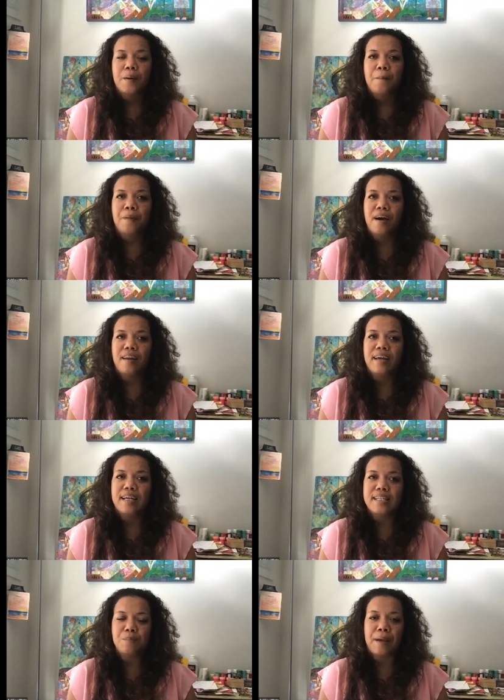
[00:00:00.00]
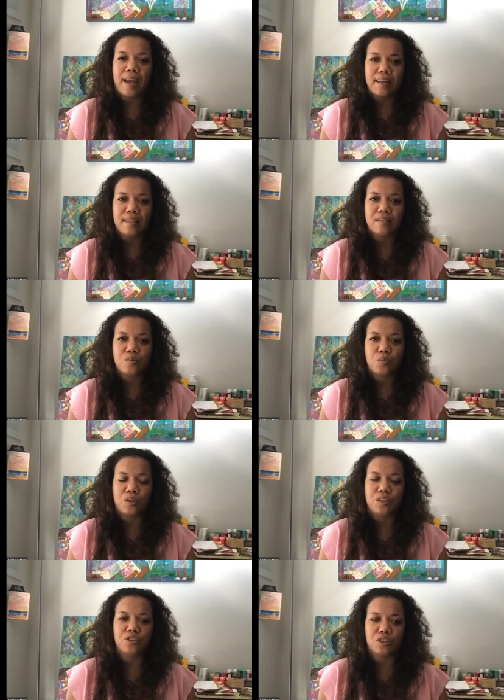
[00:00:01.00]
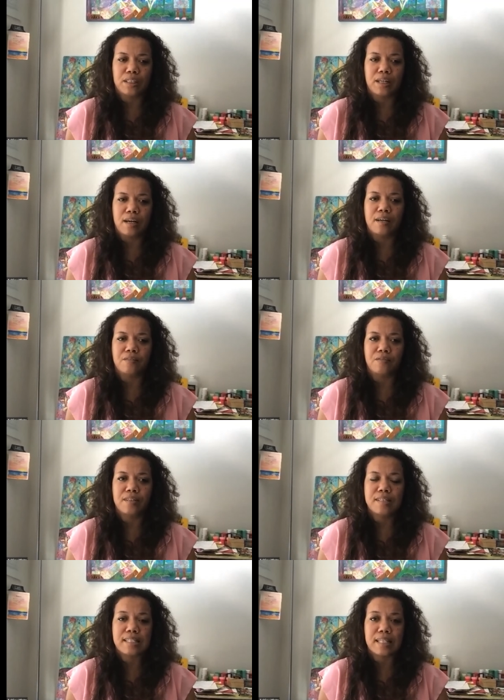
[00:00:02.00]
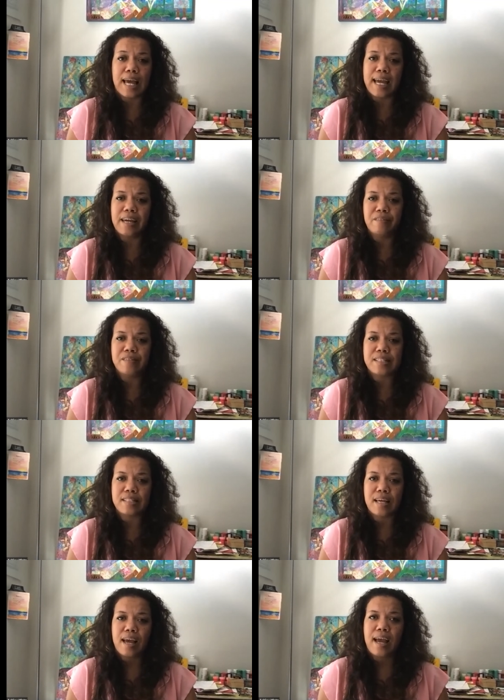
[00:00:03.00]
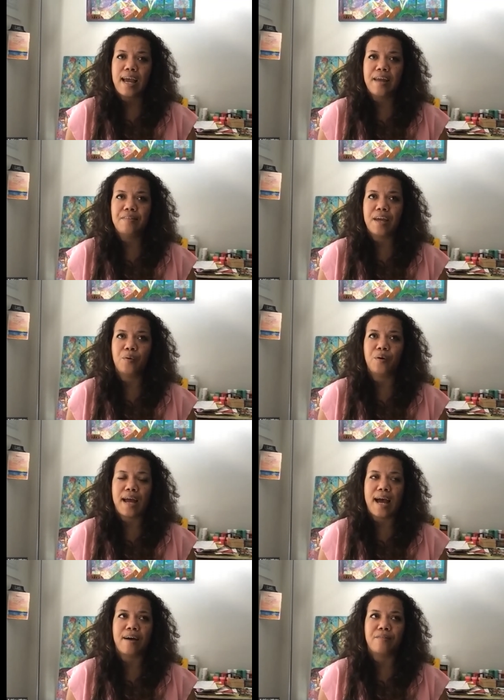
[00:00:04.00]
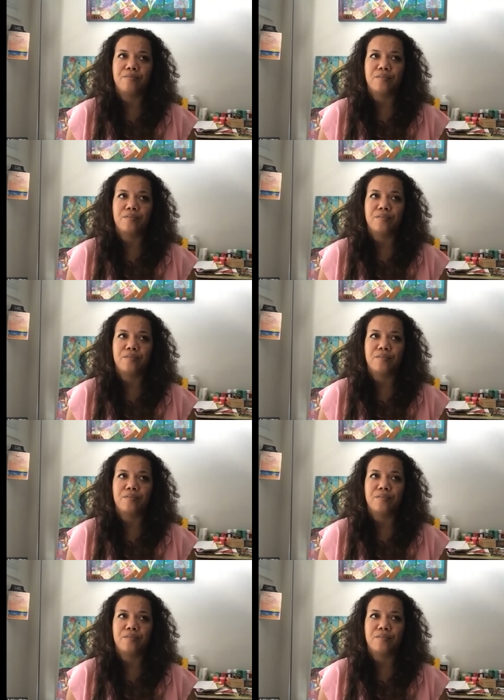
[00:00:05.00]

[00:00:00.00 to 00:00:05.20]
But his paintings were usually of slaves, and they would have,